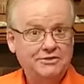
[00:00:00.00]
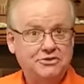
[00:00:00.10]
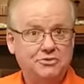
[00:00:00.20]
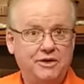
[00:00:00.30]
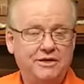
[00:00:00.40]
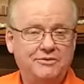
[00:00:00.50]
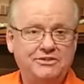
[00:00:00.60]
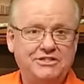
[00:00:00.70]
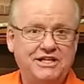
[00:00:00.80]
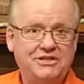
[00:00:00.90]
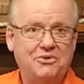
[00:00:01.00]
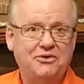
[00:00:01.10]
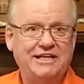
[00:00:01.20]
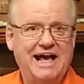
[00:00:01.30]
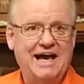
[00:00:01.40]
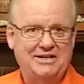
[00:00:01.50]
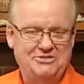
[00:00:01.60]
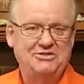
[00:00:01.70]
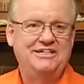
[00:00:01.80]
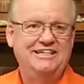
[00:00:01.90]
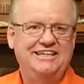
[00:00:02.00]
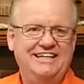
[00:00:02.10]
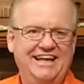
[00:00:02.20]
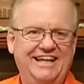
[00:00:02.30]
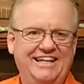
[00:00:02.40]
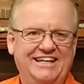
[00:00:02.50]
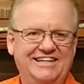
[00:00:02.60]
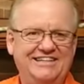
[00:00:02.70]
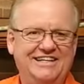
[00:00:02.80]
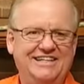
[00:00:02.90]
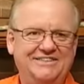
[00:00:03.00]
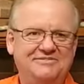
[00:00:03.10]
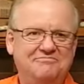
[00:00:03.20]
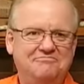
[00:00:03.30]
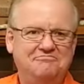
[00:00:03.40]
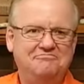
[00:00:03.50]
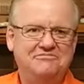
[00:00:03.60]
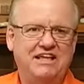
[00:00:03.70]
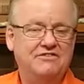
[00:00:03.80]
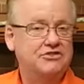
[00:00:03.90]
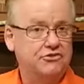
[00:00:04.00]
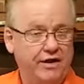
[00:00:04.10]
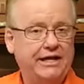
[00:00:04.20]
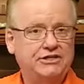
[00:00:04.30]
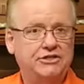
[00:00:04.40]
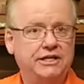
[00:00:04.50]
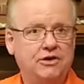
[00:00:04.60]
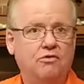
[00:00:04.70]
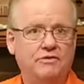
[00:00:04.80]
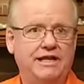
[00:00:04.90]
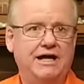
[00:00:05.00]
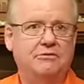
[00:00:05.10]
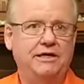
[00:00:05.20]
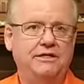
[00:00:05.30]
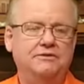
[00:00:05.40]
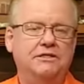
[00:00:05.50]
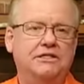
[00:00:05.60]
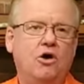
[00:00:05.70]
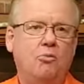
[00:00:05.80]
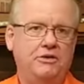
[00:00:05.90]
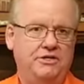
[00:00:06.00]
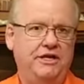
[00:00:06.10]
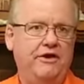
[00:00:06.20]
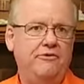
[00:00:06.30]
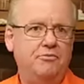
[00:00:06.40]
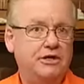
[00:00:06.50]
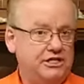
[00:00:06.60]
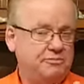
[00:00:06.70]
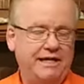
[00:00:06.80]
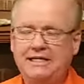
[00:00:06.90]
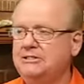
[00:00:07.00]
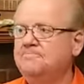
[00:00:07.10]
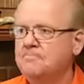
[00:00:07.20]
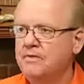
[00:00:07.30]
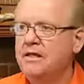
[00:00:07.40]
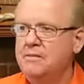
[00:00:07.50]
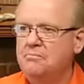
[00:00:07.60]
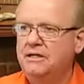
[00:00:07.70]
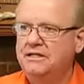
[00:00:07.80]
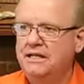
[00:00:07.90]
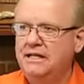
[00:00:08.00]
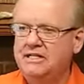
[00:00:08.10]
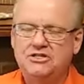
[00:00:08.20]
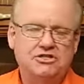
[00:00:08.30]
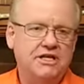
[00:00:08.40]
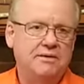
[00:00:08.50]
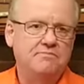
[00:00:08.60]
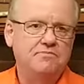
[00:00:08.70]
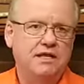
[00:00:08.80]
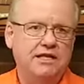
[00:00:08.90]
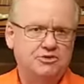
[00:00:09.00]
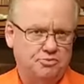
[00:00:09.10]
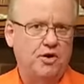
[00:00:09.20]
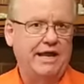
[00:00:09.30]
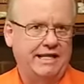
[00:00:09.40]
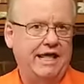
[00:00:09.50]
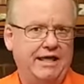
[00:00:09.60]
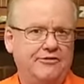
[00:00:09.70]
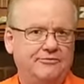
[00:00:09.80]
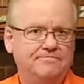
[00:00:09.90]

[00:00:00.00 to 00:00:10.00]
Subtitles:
So we'll just let the Lord guide us and give us direction, and hopefully I'll be open to hearing when He speaks. But let's pray together.